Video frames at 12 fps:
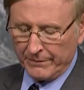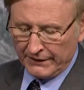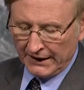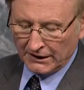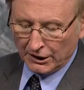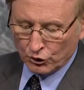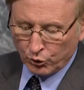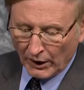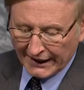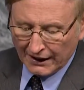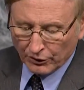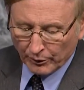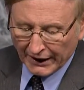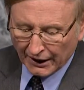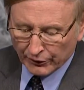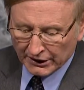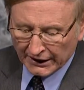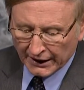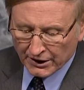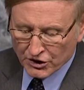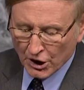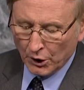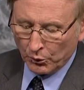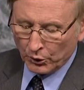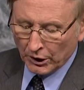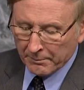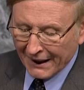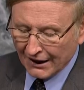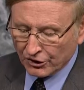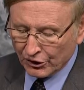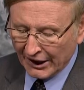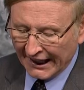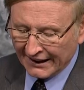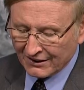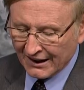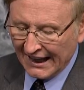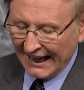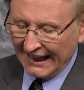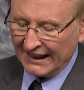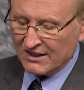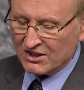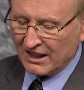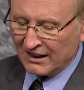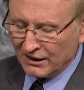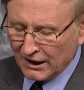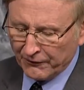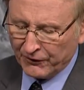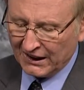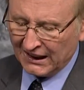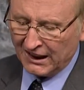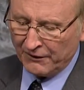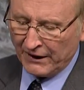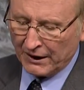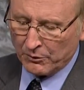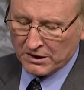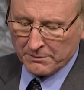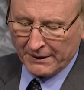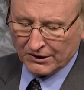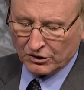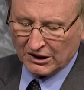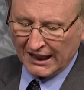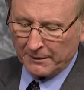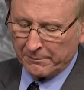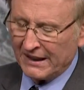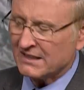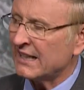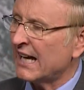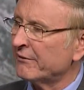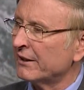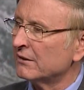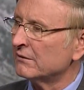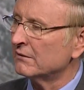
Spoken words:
that the 2,300 years were about to end and a significant event was about to take place in heaven.